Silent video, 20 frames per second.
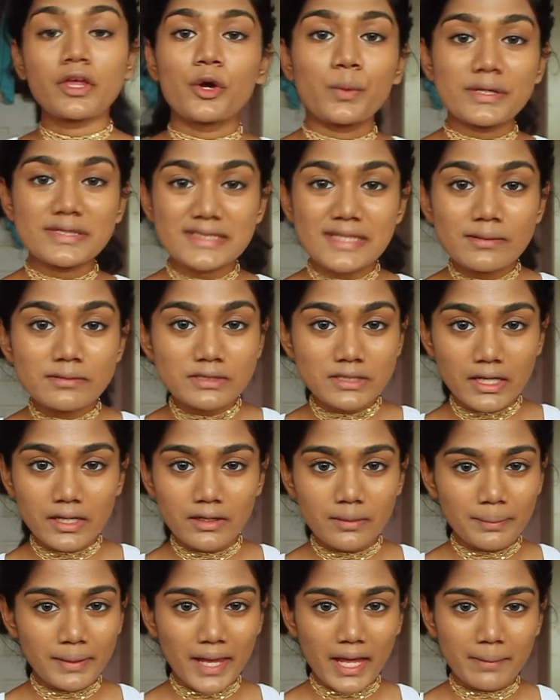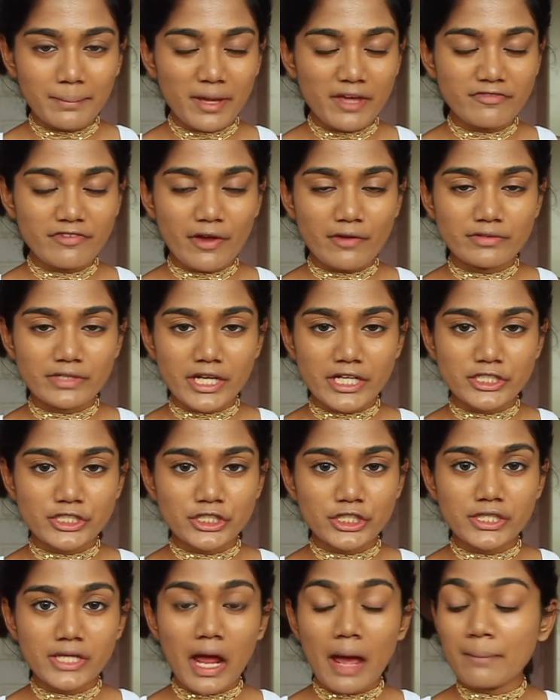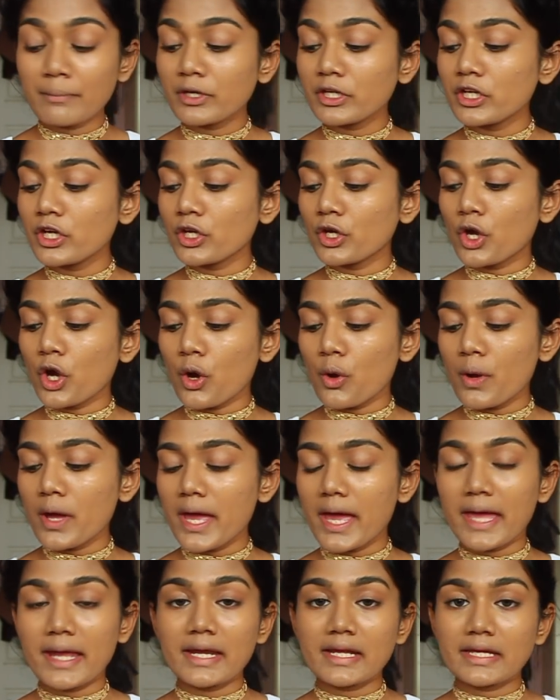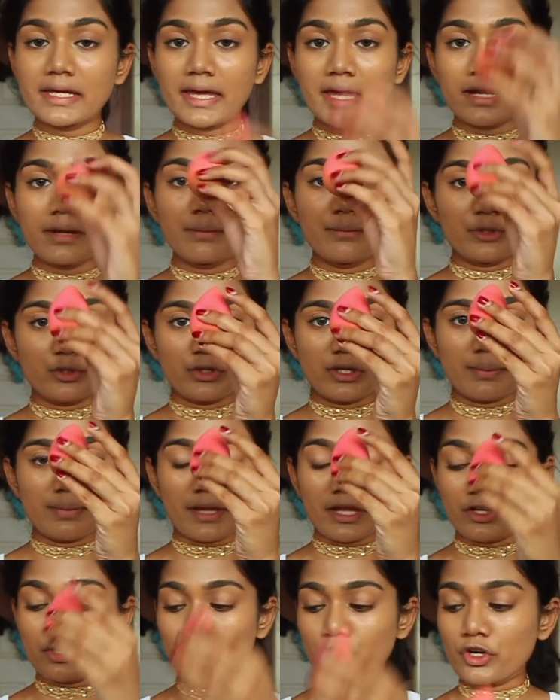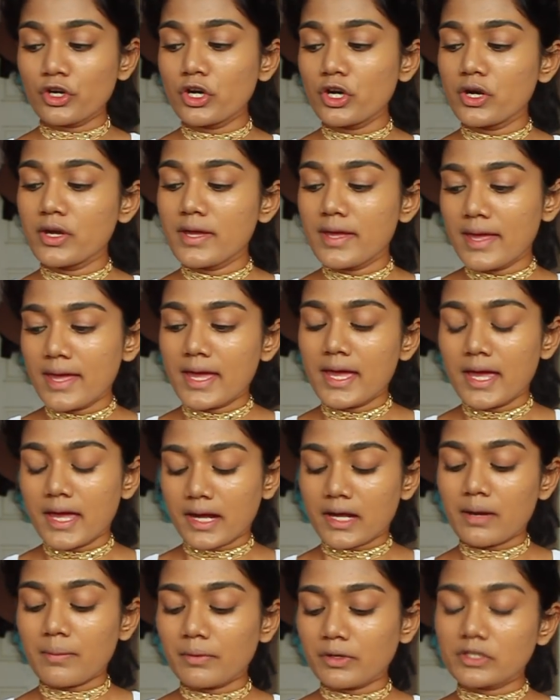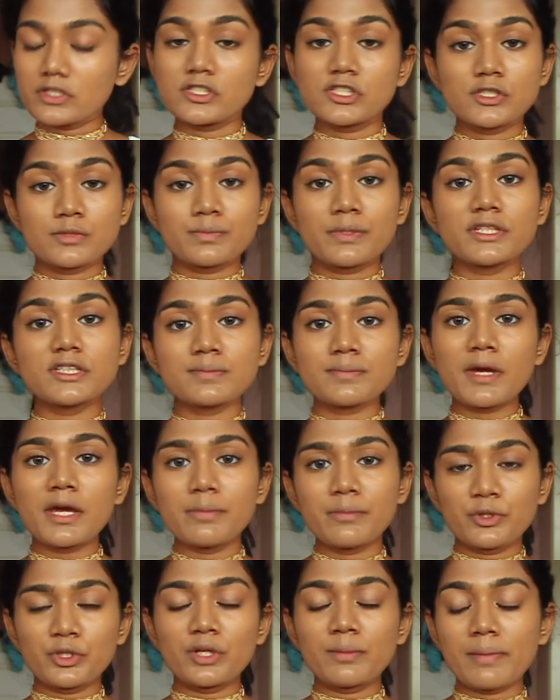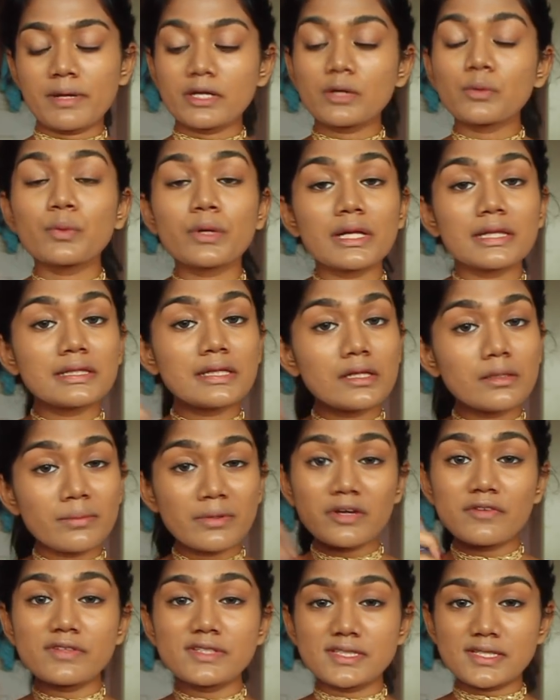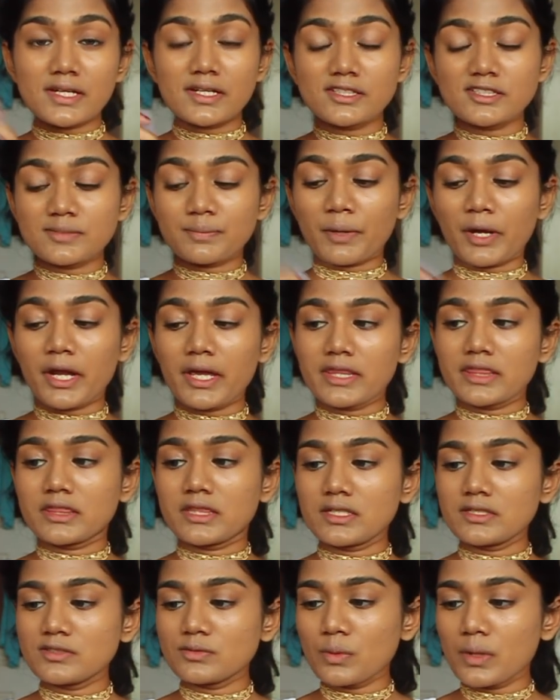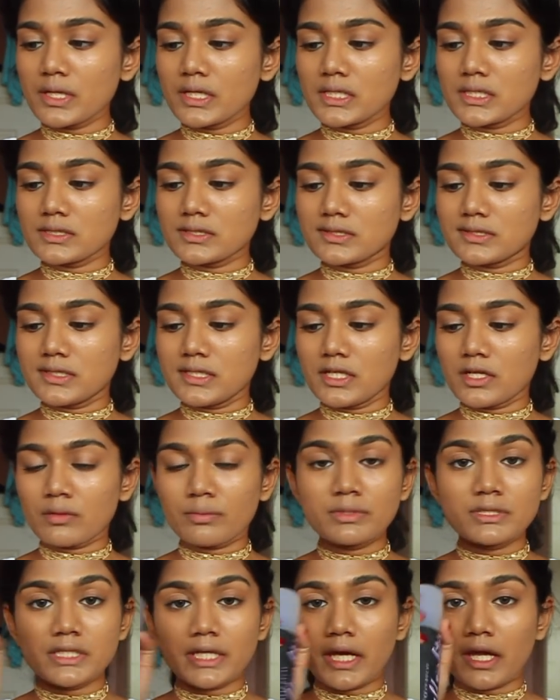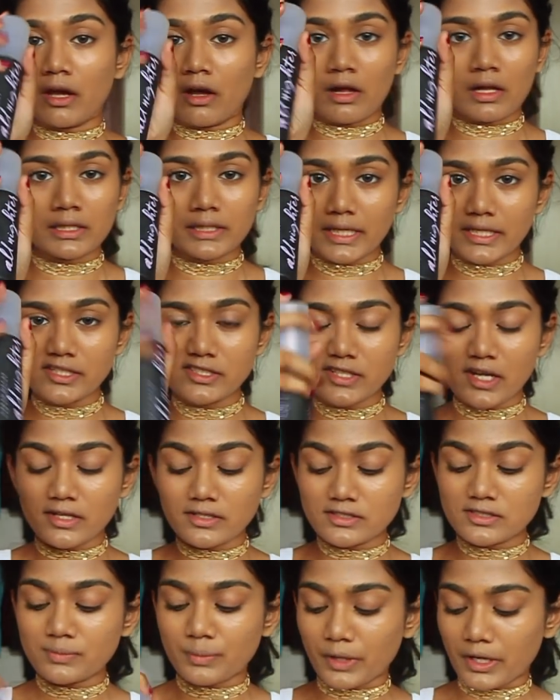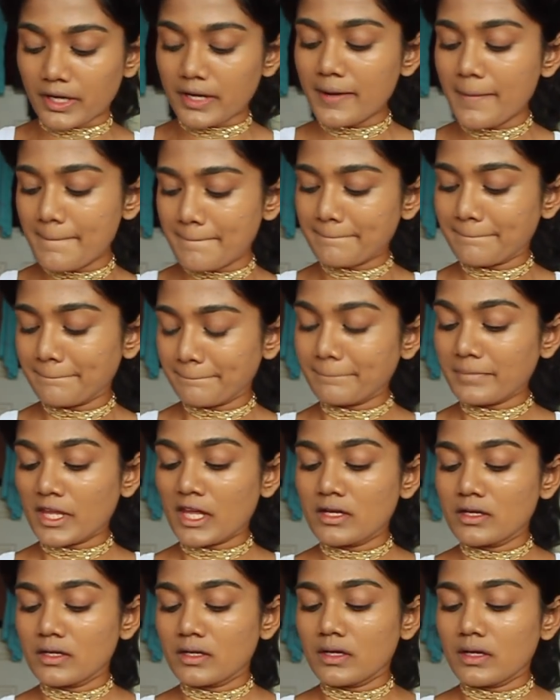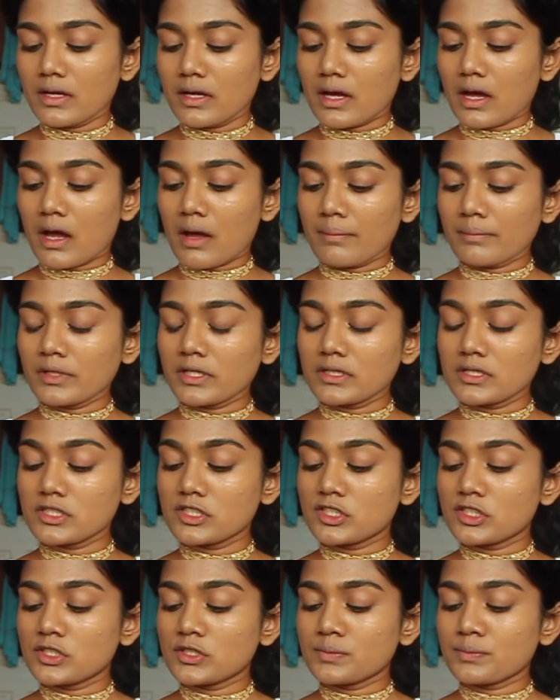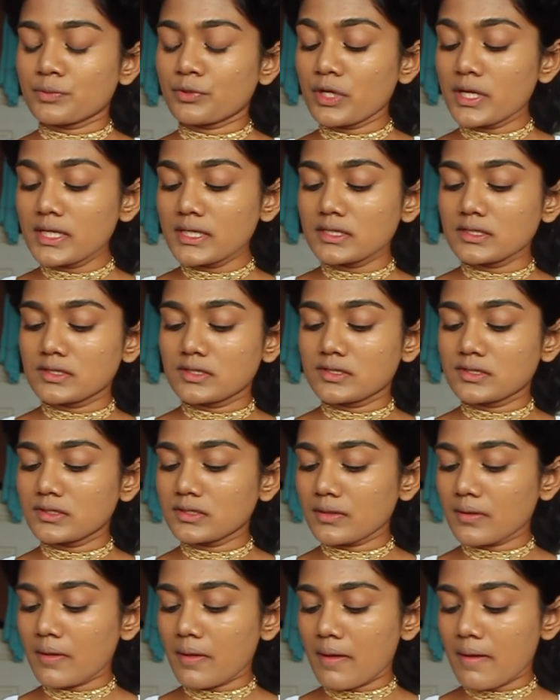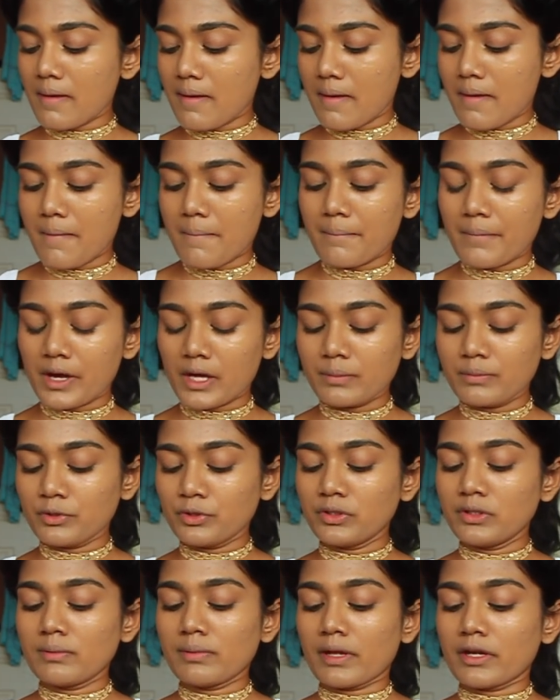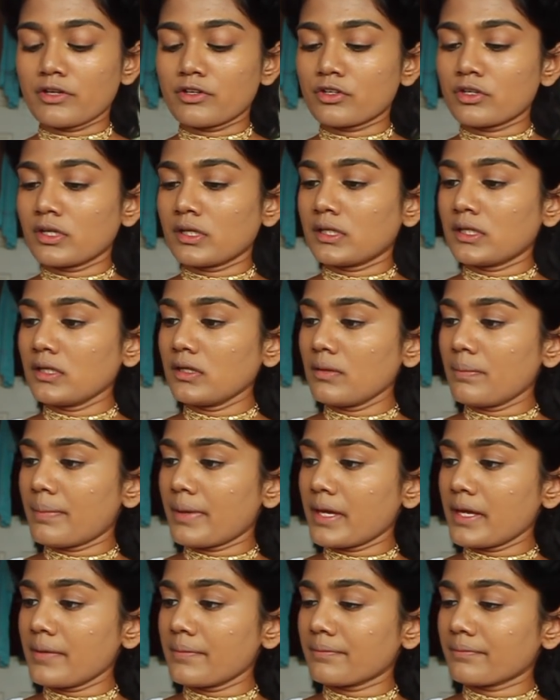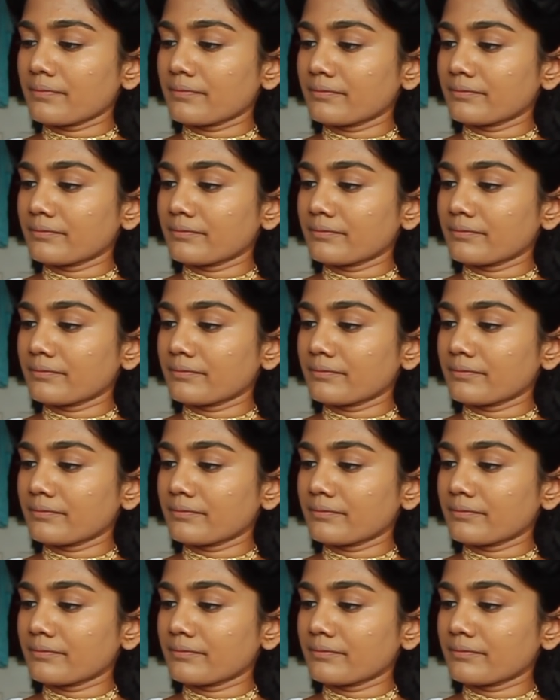Once I'm done applying my foundation, I'm gonna go ahead and get a beauty blender, and I'm gonna spritz my beauty blender with a little bit of a setting spray. This one is the Urban Decay All Nighter Setting Spray. I'm gonna spritz my beauty blender a little bit,